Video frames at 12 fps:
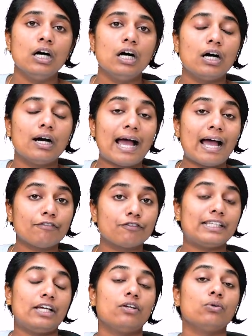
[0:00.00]

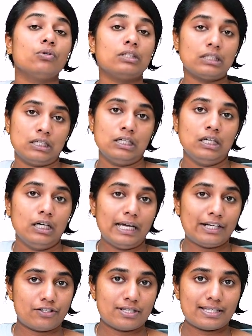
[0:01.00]
have their own
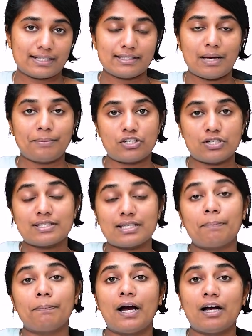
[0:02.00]
entrance
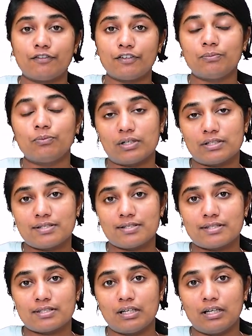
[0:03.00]
examinations apart from what
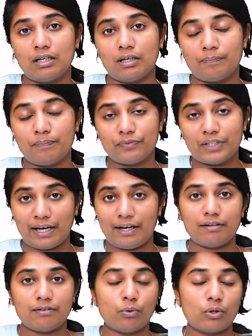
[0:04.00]
is
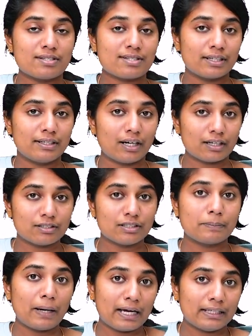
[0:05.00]

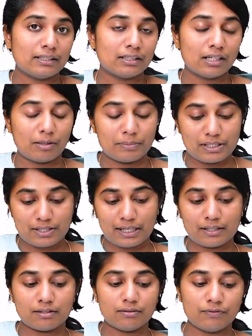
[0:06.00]
conducted by the government.
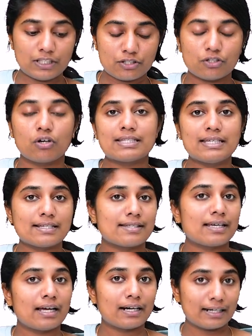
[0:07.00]
Like we saw
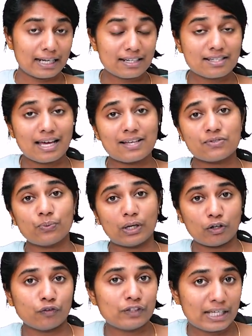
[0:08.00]
CSIR-NET as
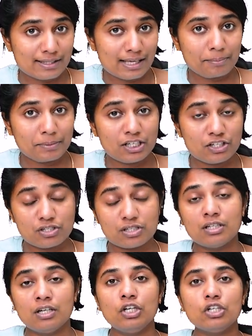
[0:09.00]
one of the
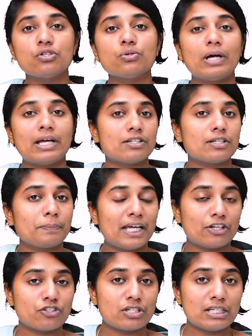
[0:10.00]
examination to enter
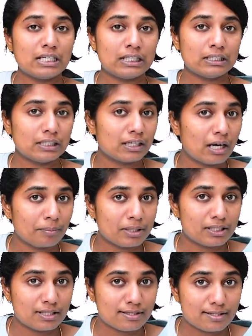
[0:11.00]
PhD in the
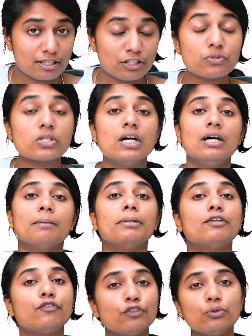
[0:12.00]
government institutes,
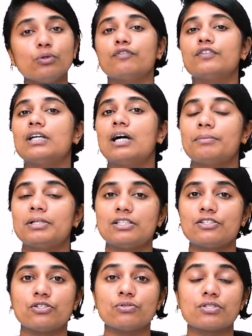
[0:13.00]
but few of the government
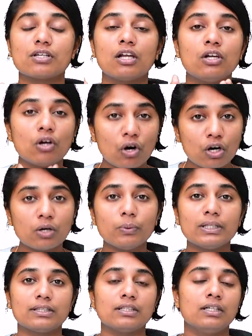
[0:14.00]
institutes, along with